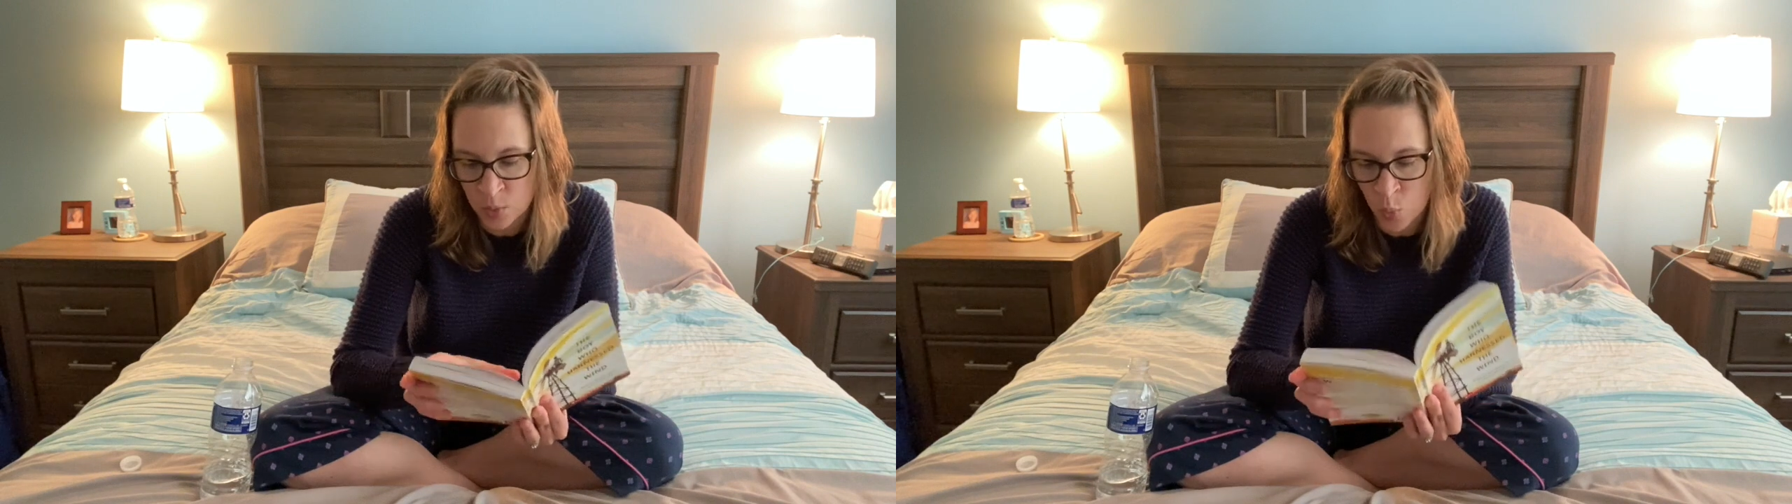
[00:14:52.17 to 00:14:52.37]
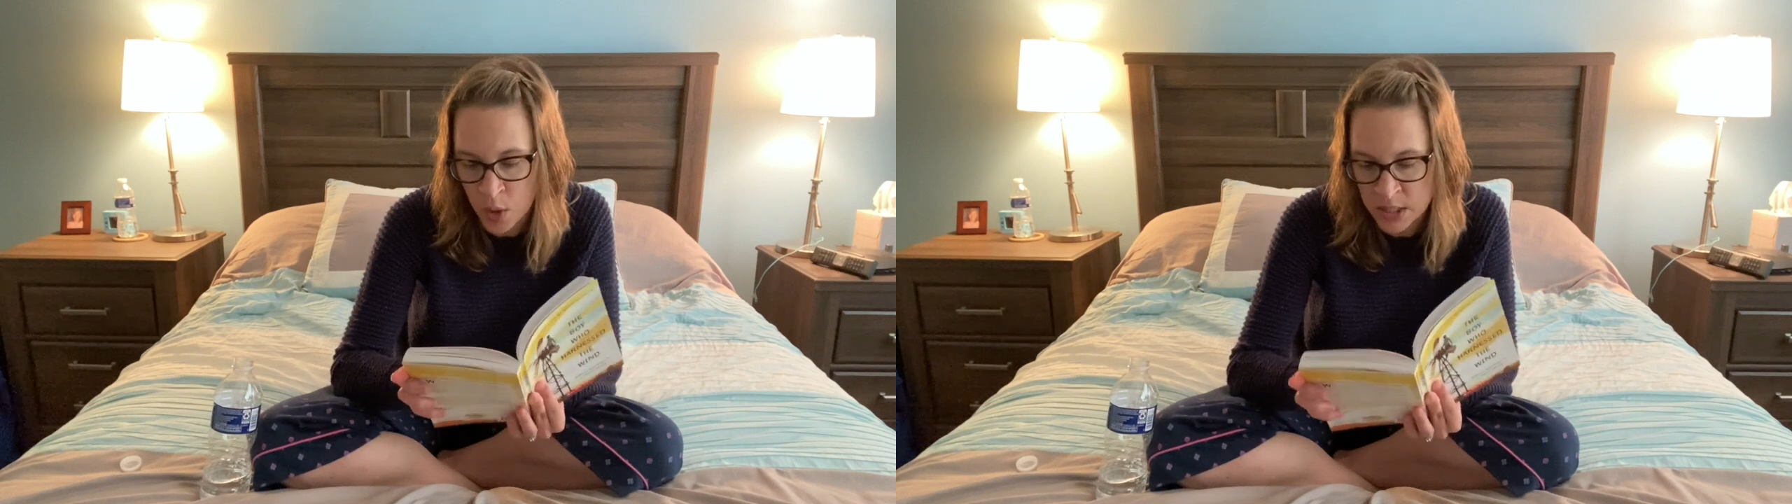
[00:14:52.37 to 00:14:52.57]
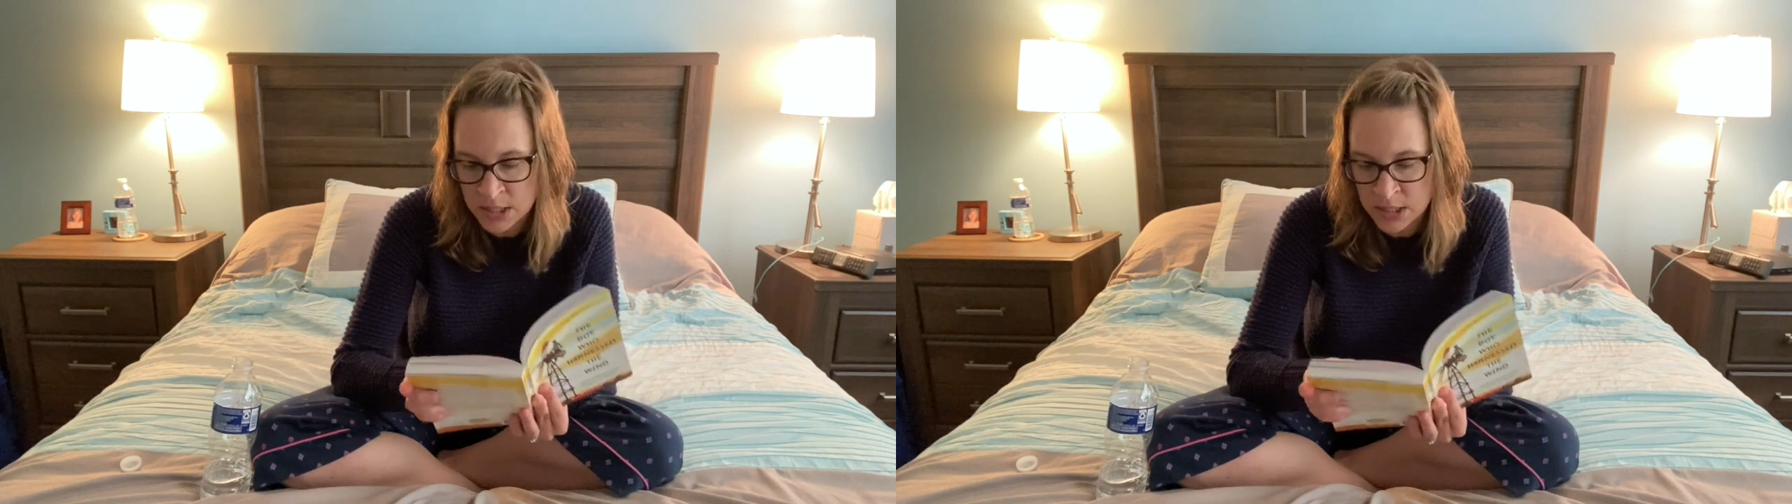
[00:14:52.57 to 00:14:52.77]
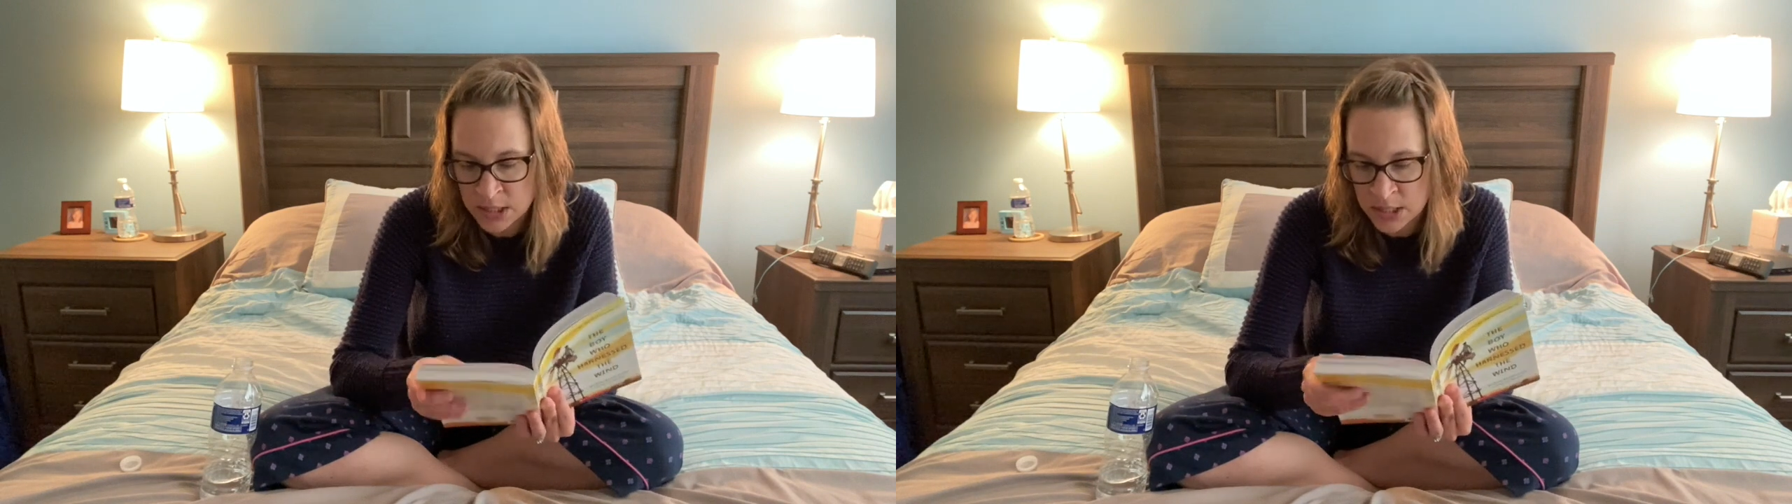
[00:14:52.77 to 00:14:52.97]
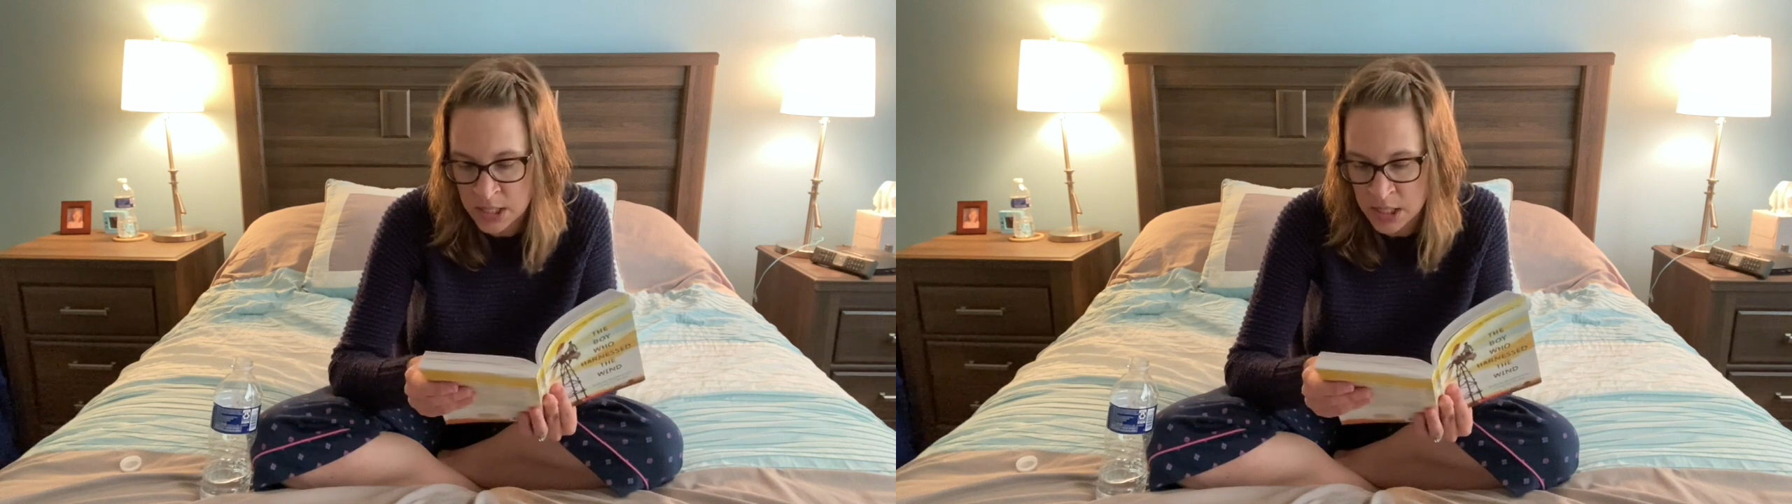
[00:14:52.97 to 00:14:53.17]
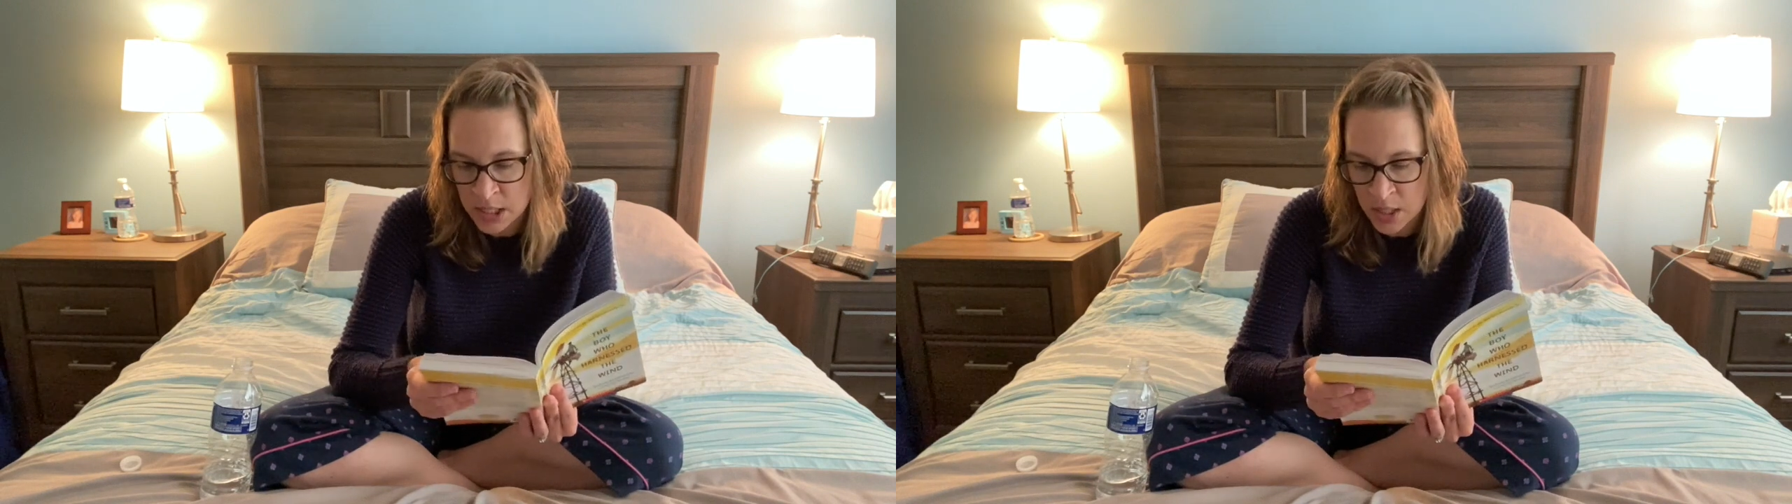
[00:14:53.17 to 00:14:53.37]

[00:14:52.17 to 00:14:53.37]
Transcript: 1 seed,